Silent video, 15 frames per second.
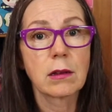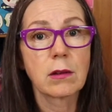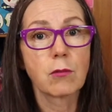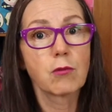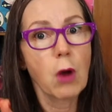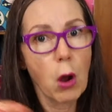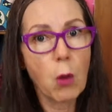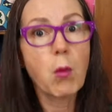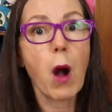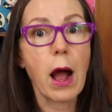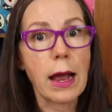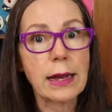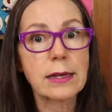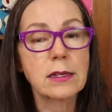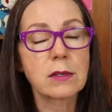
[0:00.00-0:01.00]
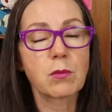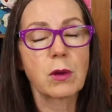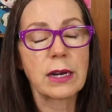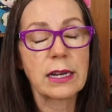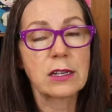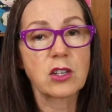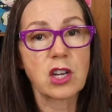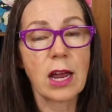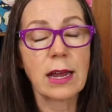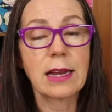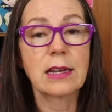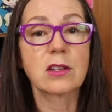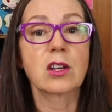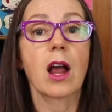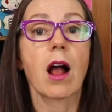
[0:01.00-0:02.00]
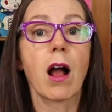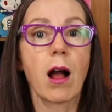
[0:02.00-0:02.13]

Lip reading: row-wise, when I change,